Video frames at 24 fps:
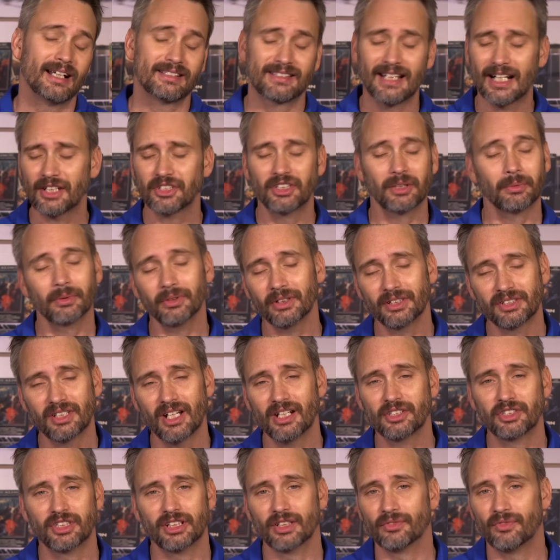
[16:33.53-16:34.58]
It's actually really
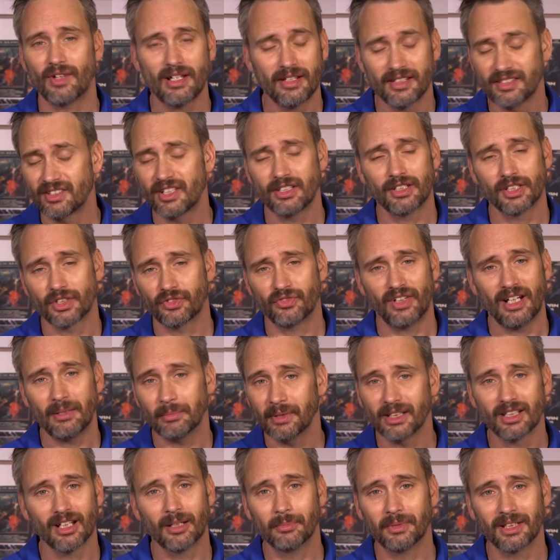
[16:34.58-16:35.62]
touching to finally see this family
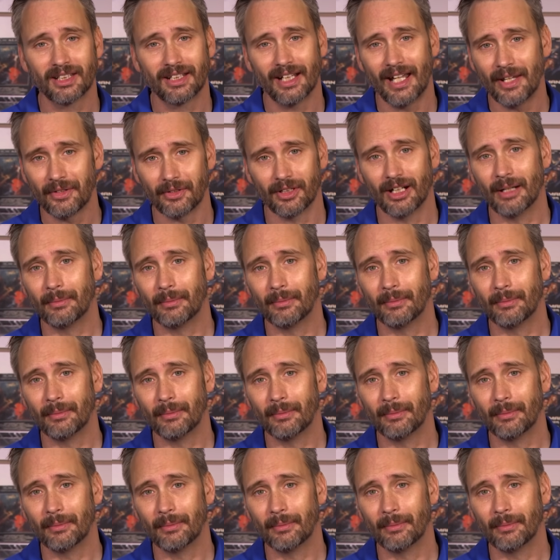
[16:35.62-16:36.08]
come together.